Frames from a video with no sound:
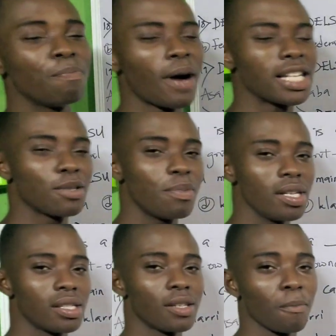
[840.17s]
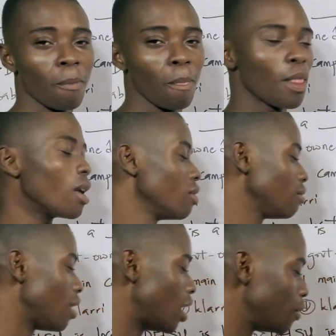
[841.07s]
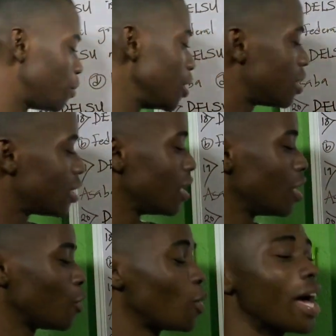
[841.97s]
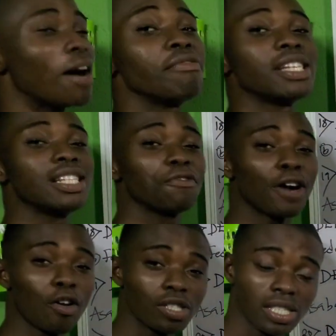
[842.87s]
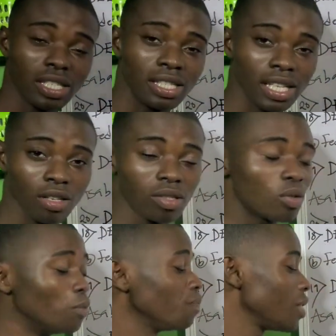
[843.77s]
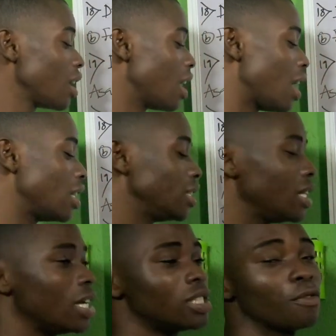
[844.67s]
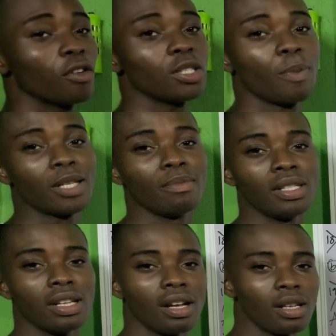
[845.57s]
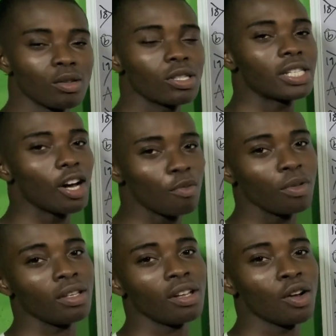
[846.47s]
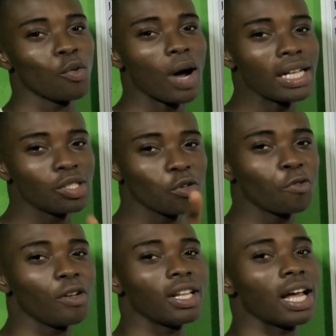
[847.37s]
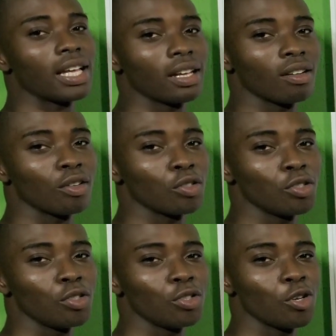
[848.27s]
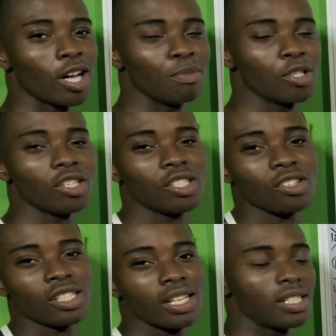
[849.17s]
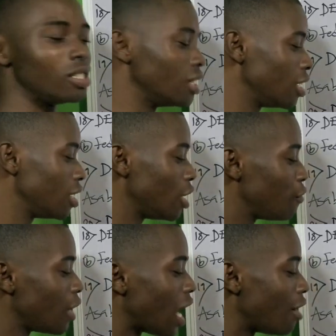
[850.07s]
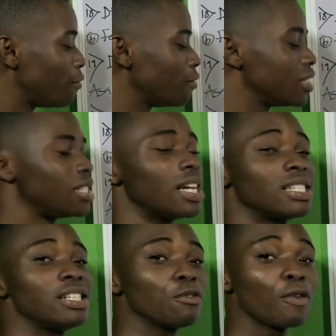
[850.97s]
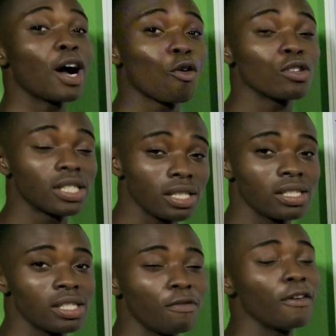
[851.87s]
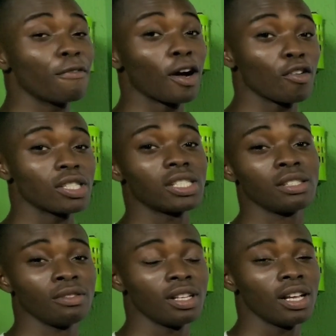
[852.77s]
departments. I repeat, we have 30 faculties in Delsu and 84 departments. So tell me, why do you feel like your admission is not certain if we have 13 faculties, different faculties